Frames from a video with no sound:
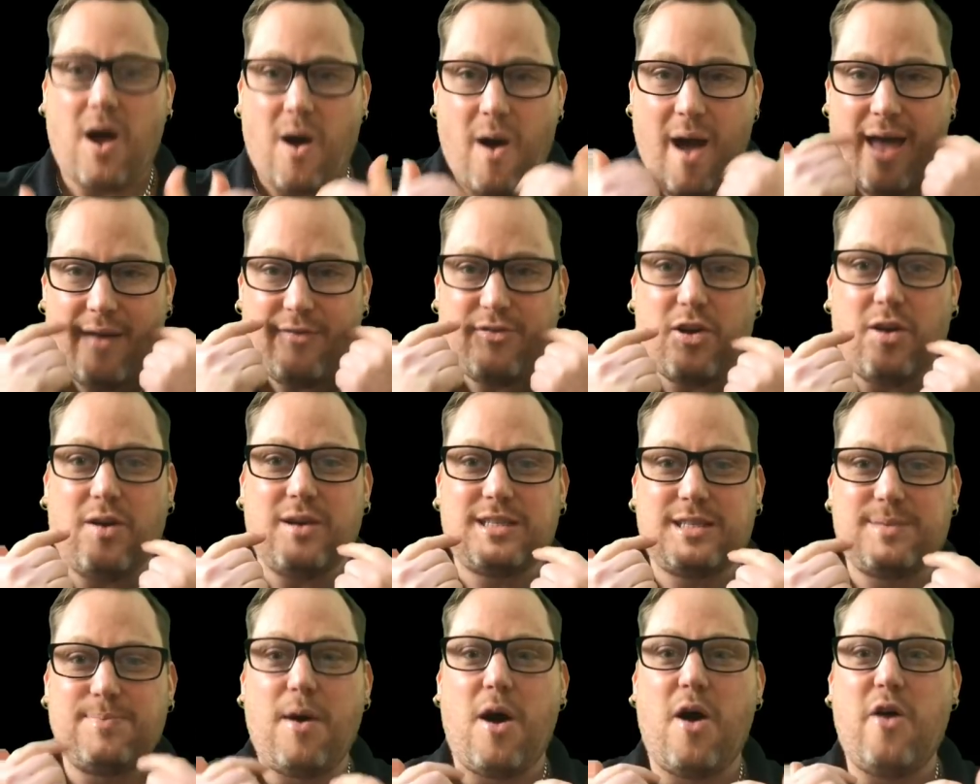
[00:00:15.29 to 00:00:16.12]
I've got a
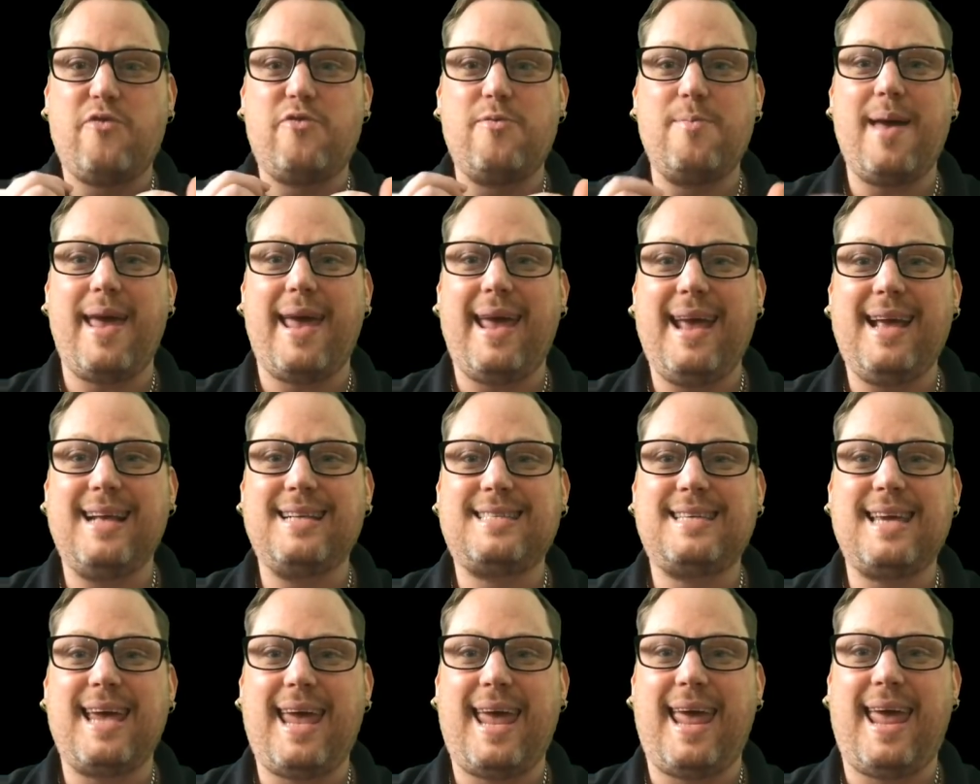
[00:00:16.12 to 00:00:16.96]
smile from ear
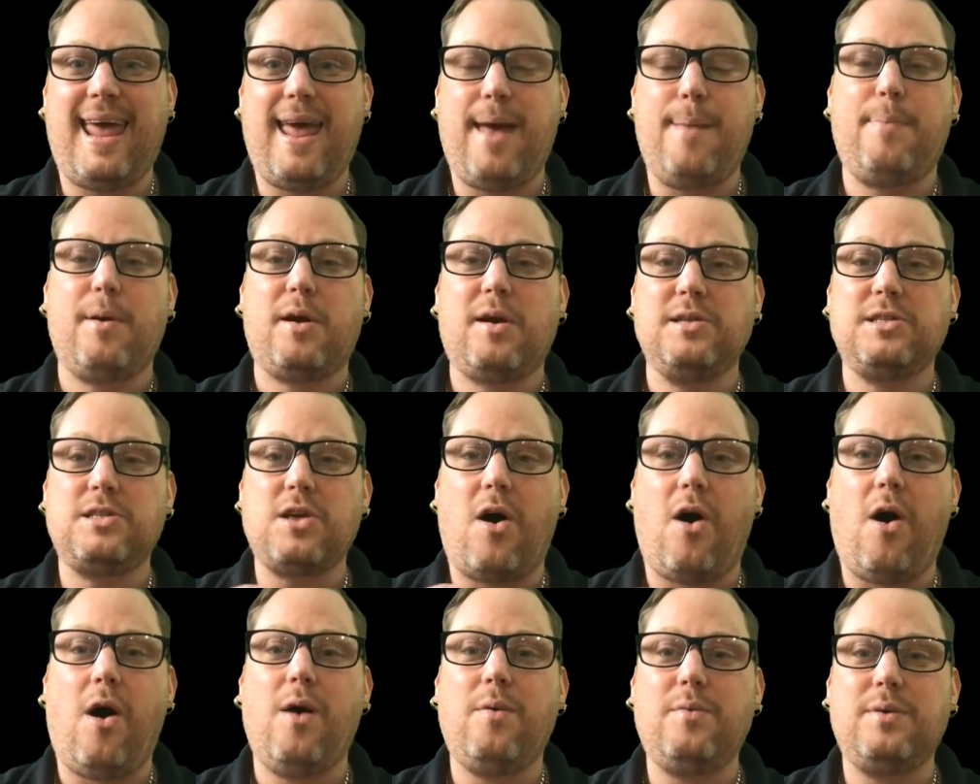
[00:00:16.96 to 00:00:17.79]
to ear because
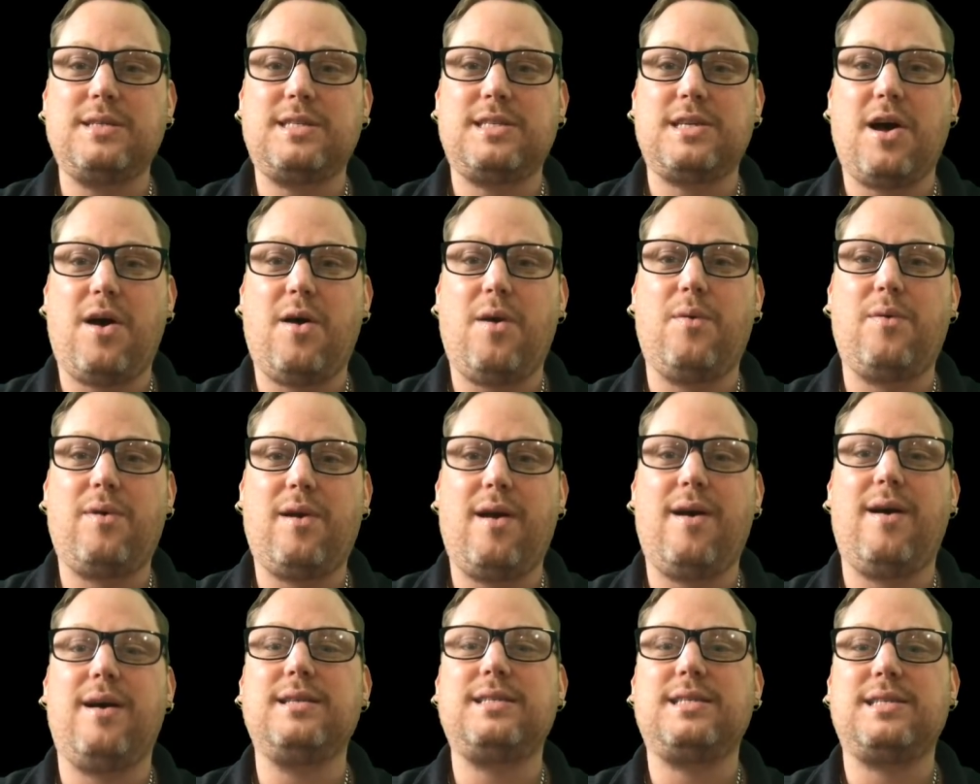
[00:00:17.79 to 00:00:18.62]
I was told
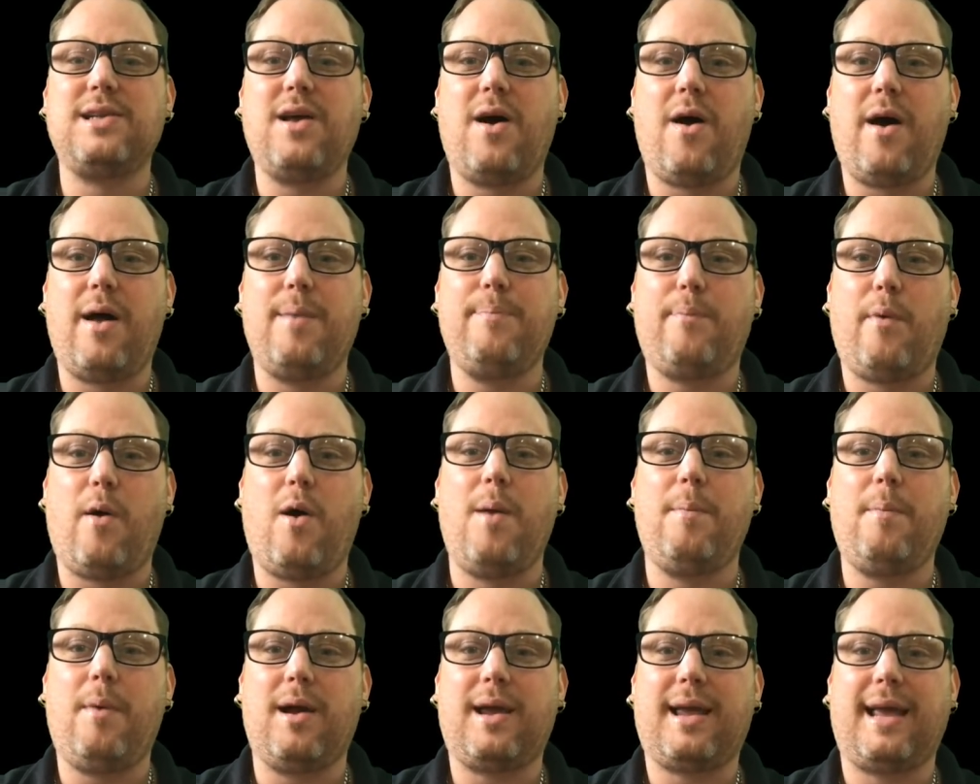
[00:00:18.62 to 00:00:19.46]
last night
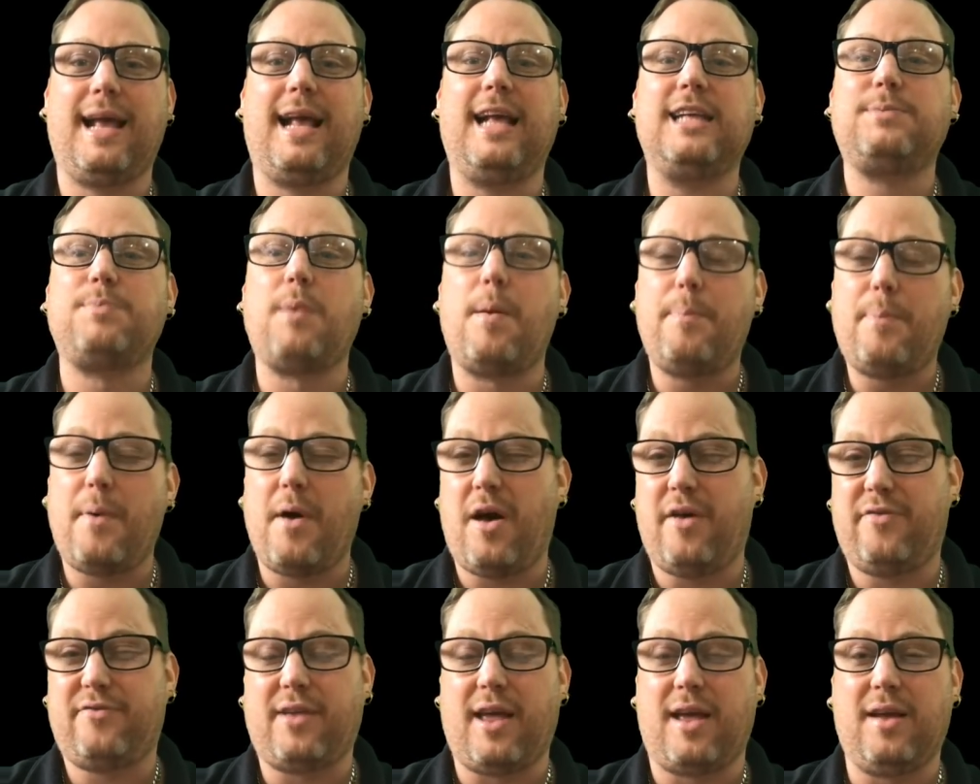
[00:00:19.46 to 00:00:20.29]
by my kids, it's my
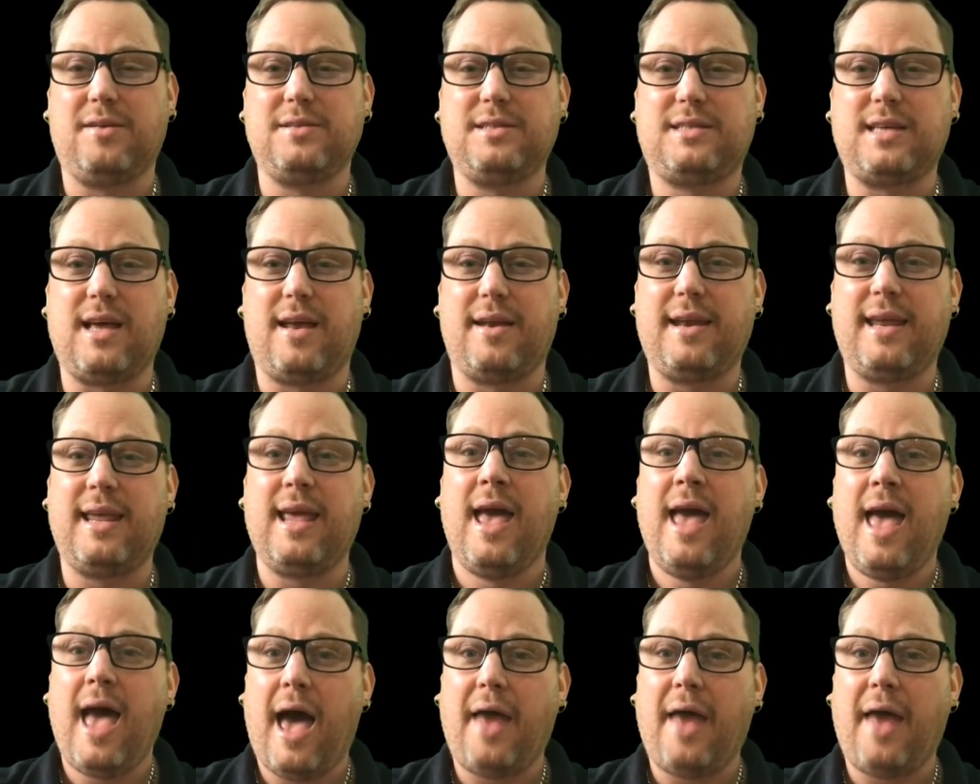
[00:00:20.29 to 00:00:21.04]
birthday on Sunday,